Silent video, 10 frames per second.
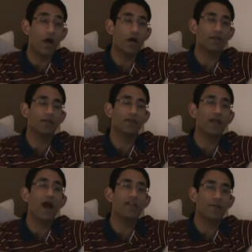on the
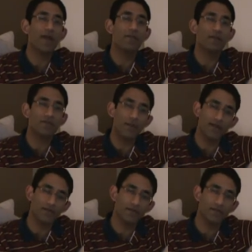cart abandonment
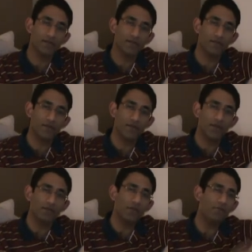rate.
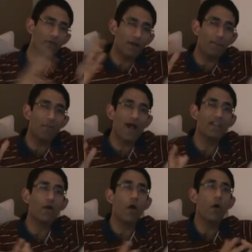So if you
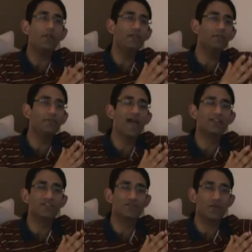combine all these
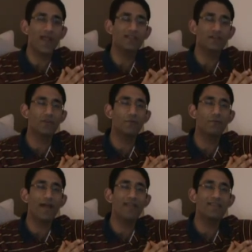factors together, you
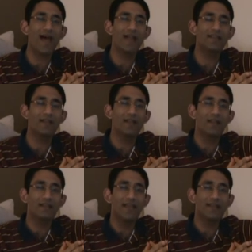find that
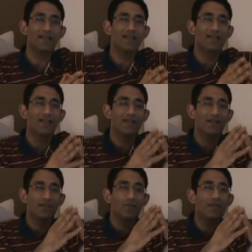
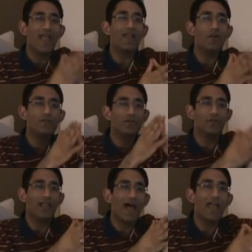you cannot
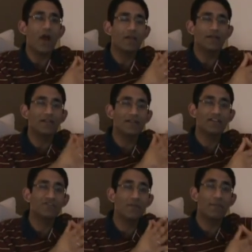rely on an
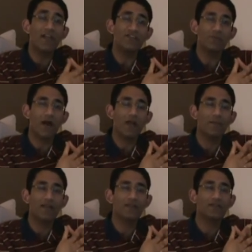industry benchmark,
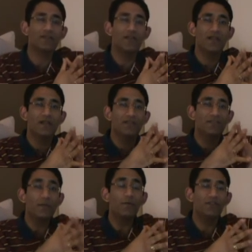because
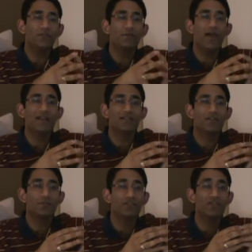some of these
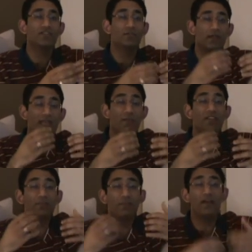factors which can
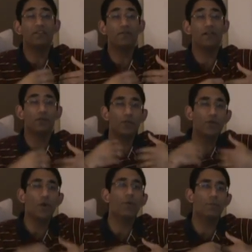be specific to
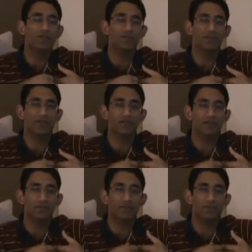your business,